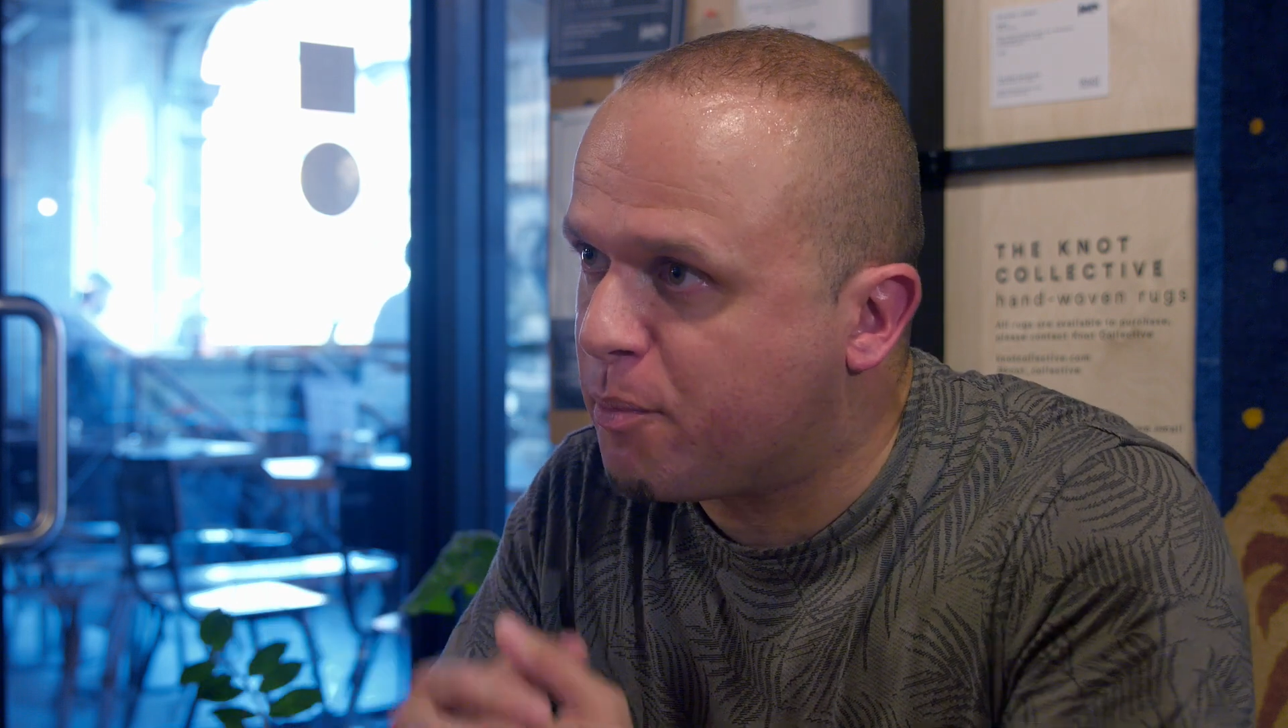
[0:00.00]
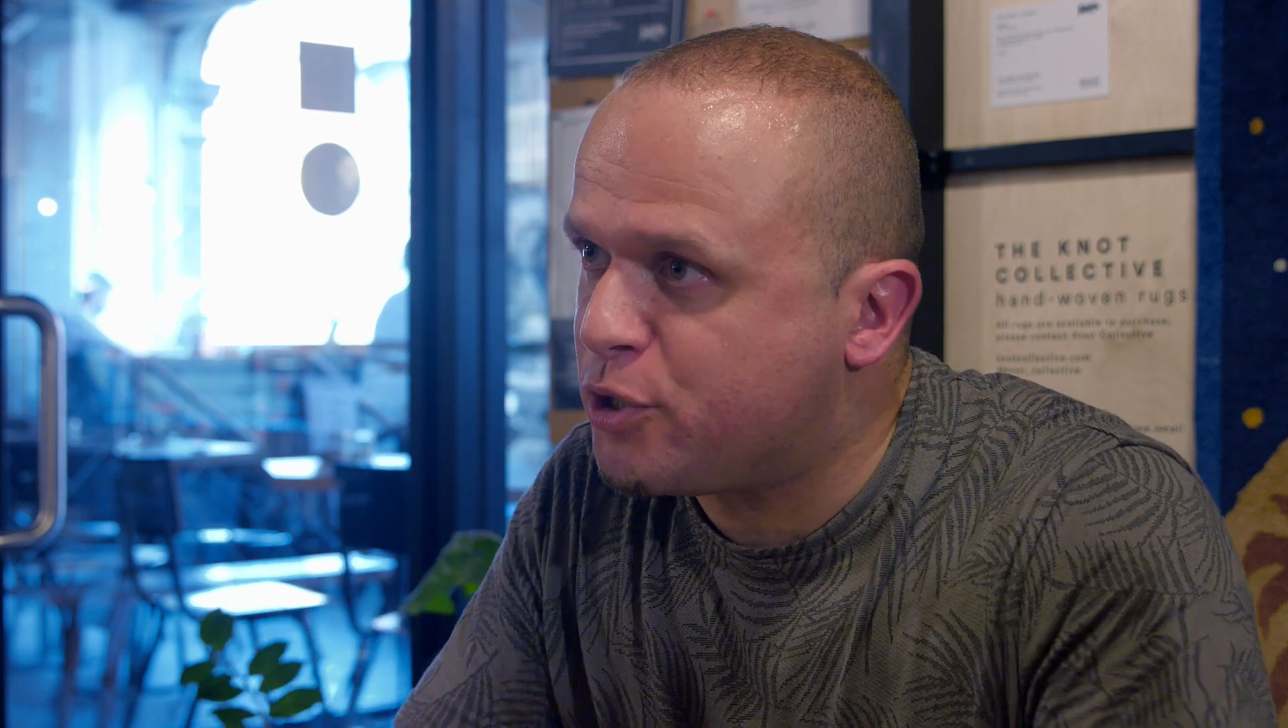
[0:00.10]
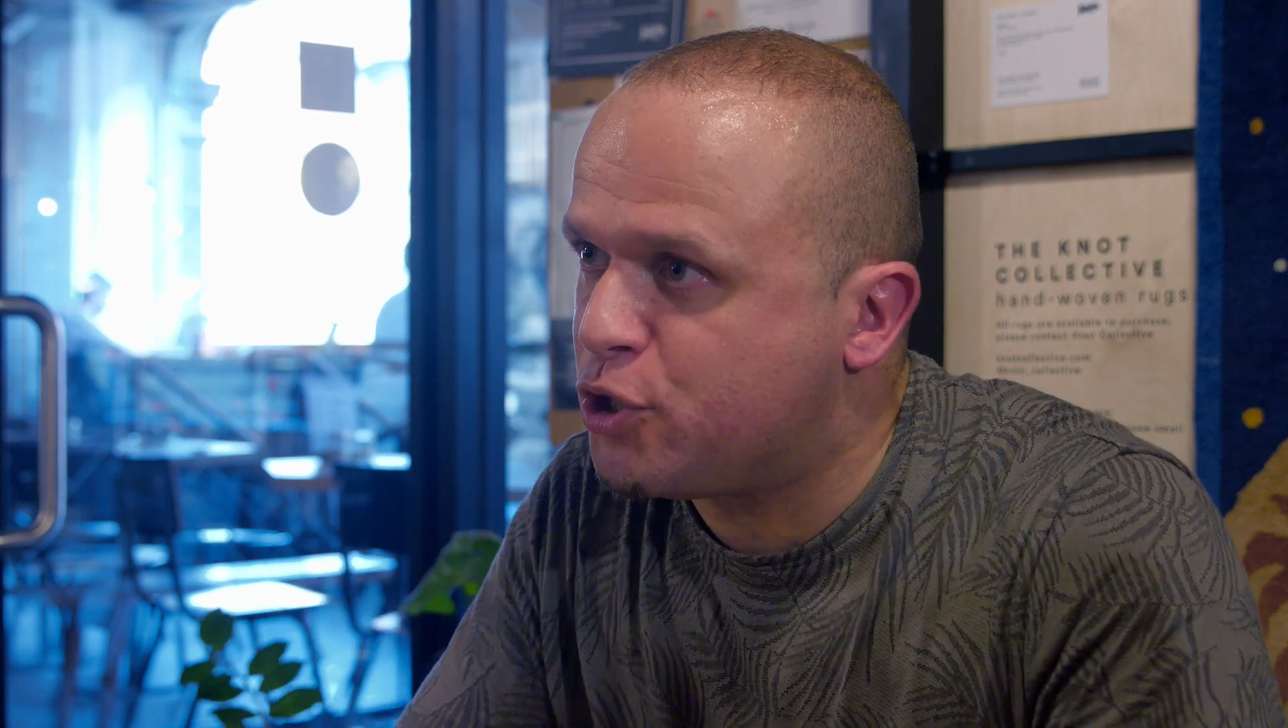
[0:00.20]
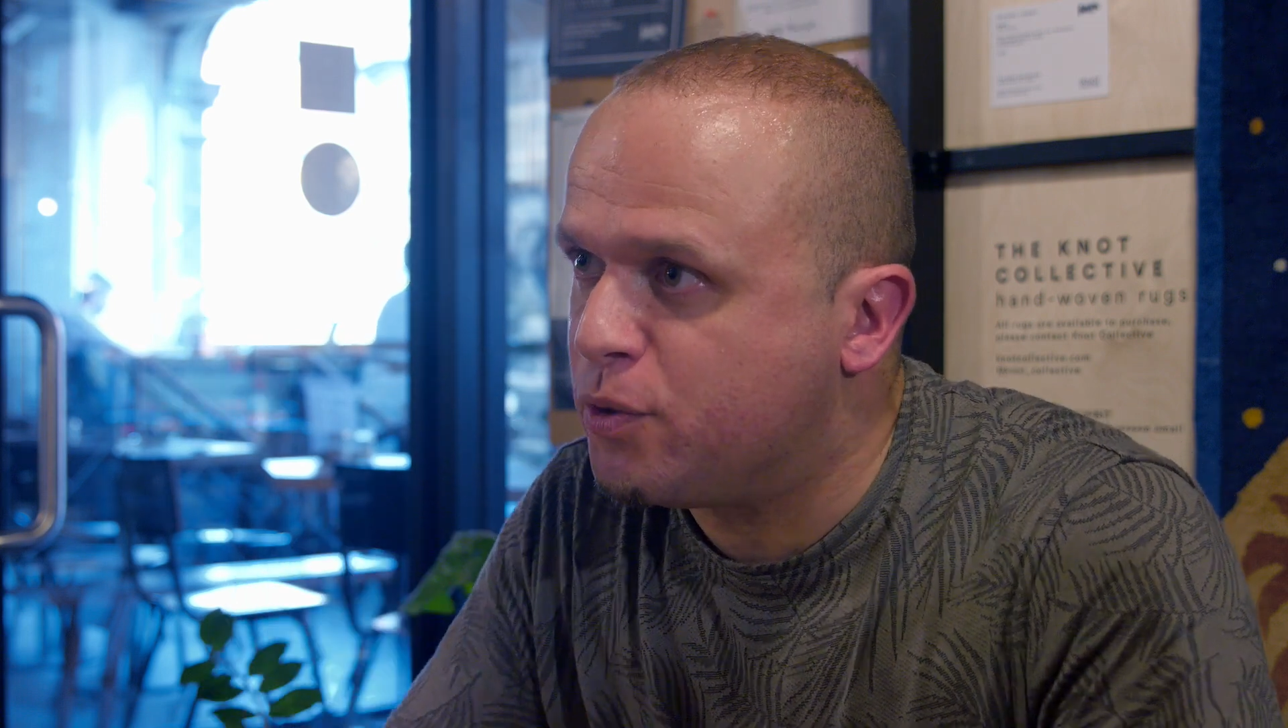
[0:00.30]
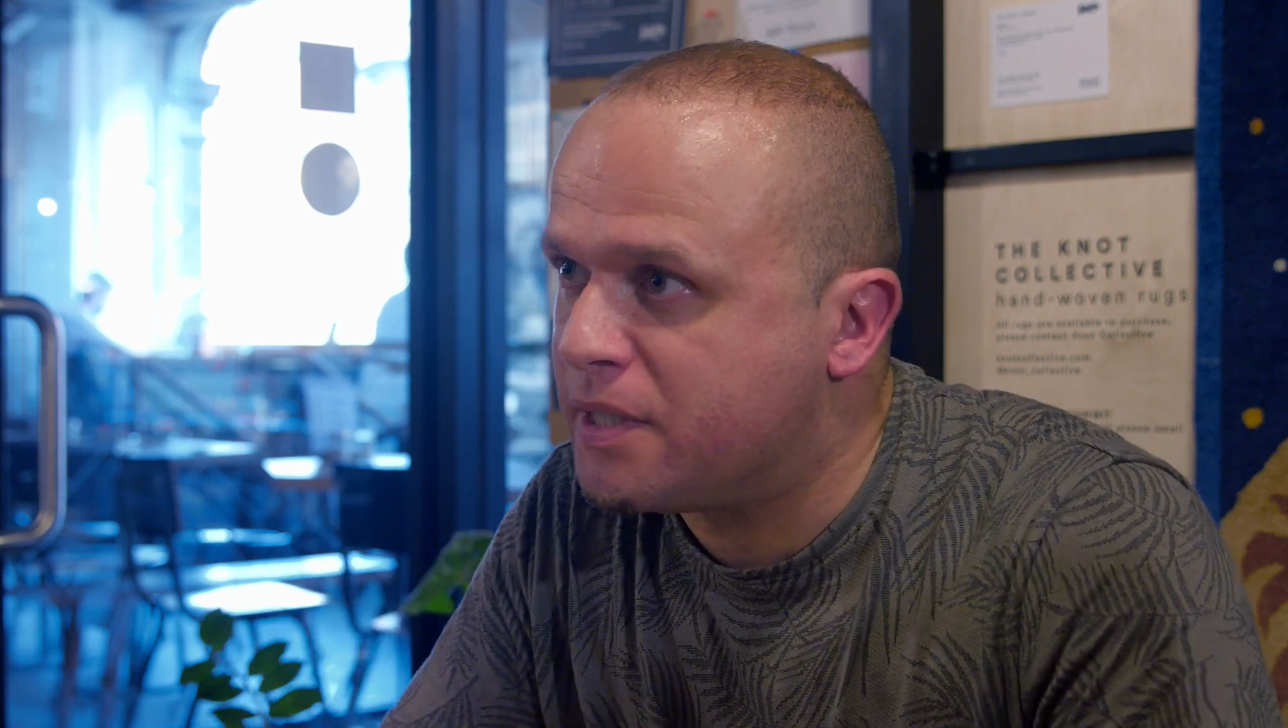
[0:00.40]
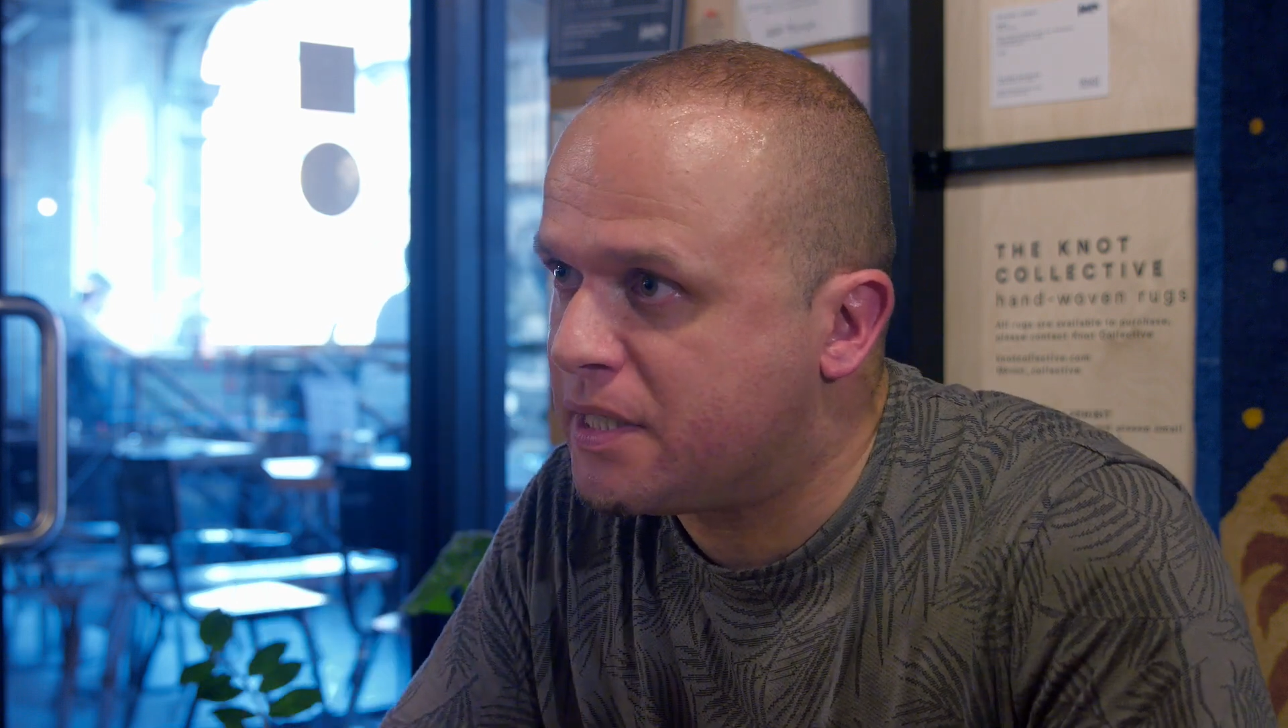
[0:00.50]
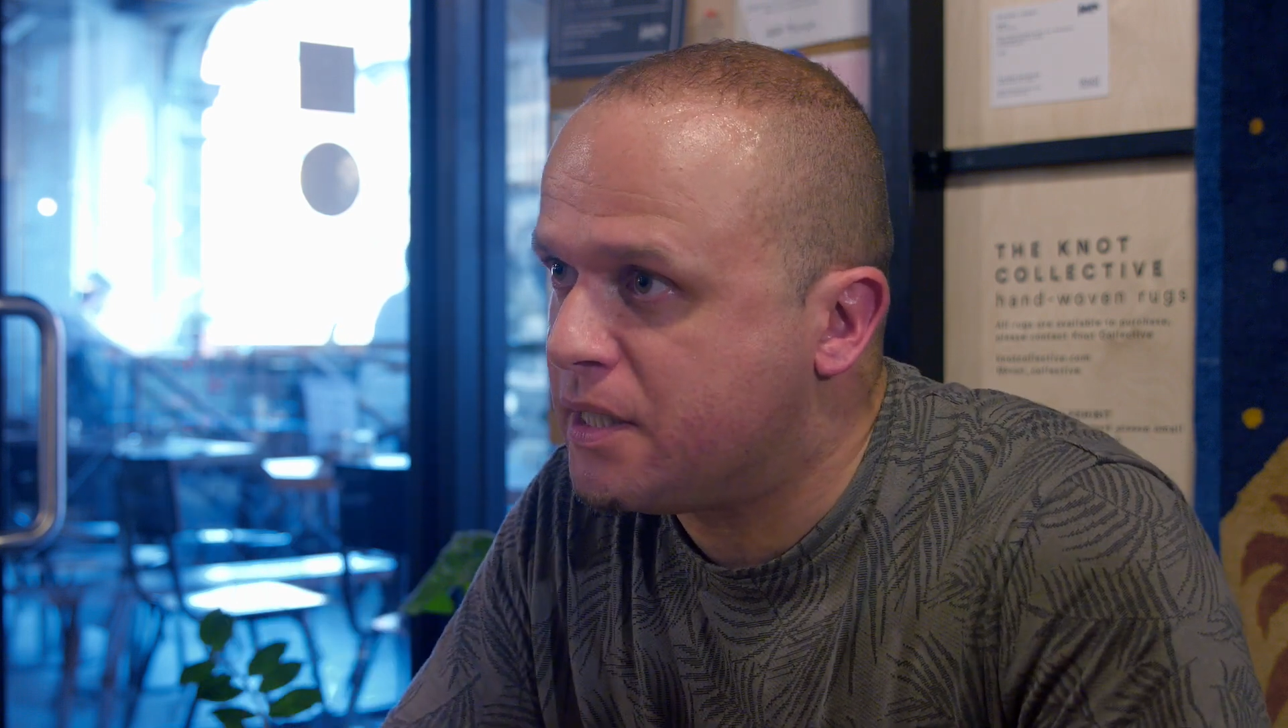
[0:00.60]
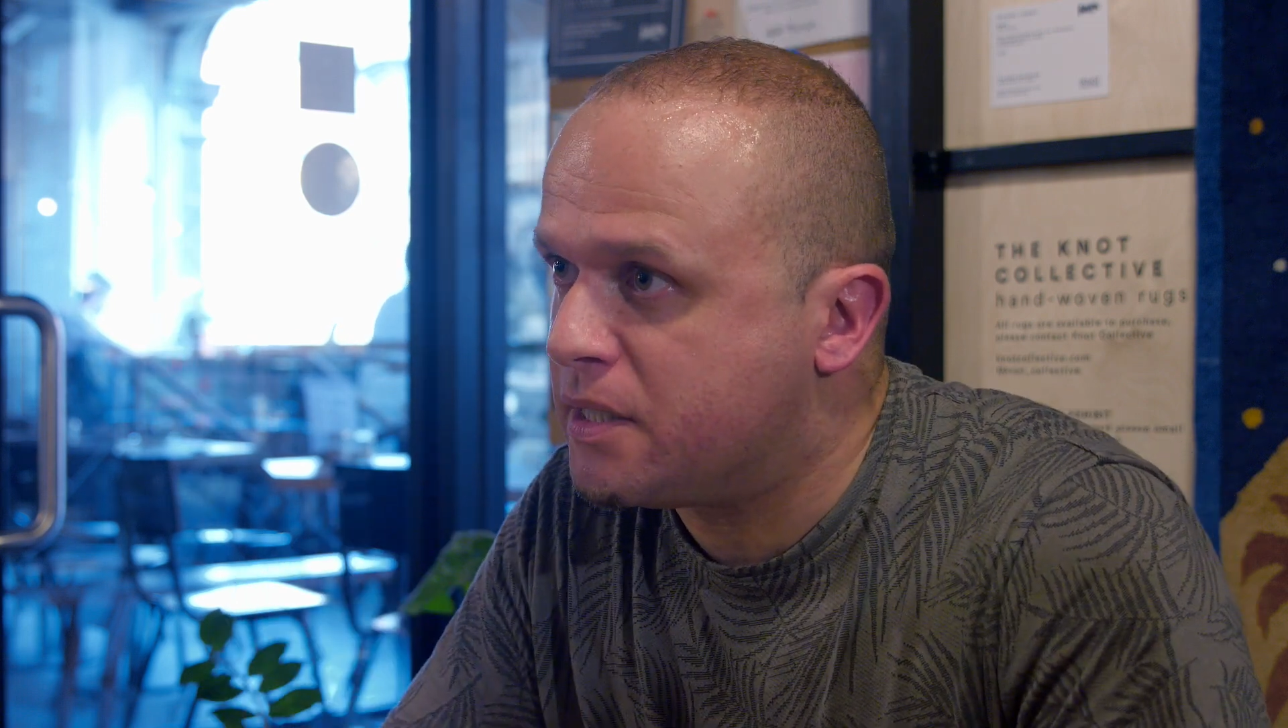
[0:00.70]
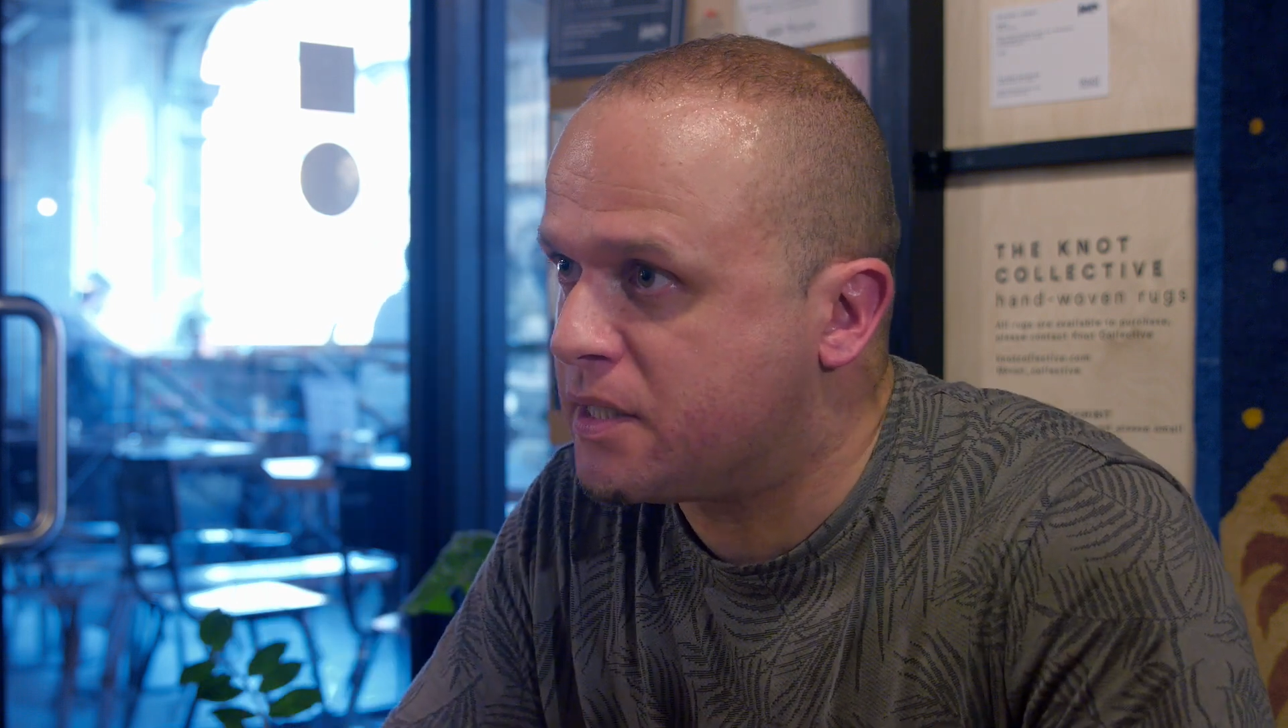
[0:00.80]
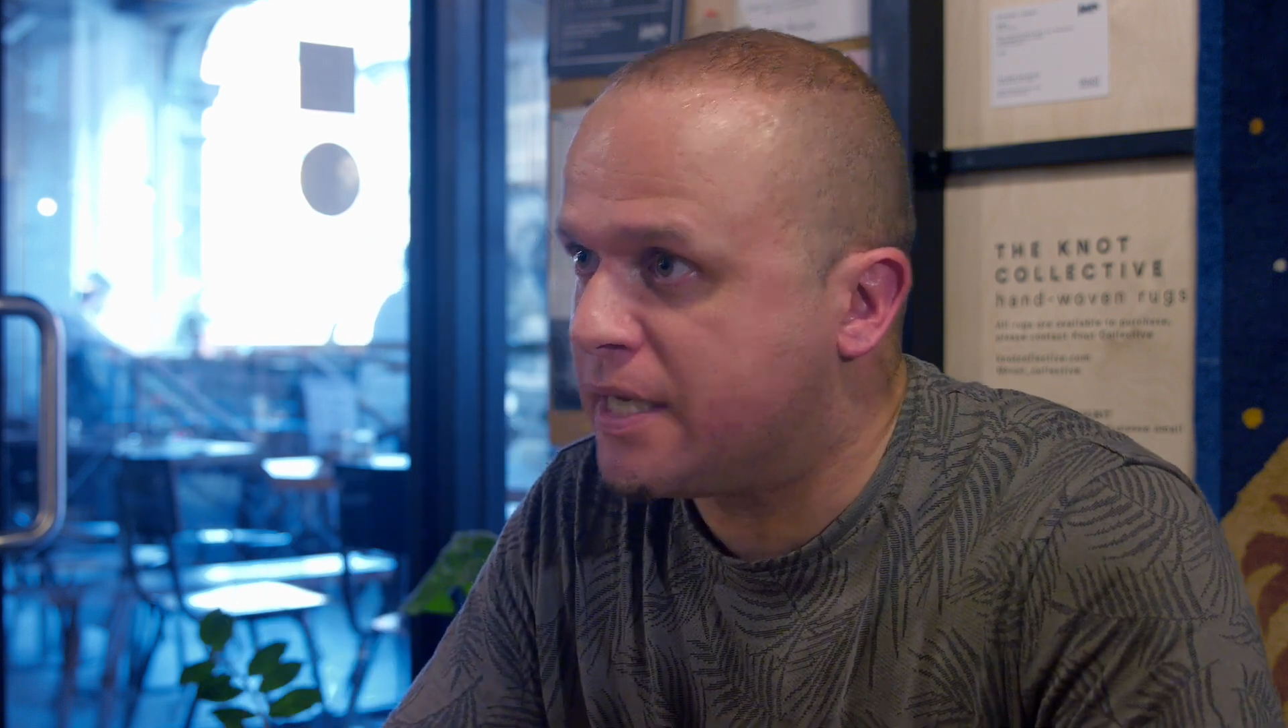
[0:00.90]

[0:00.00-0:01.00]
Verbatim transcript: opportunities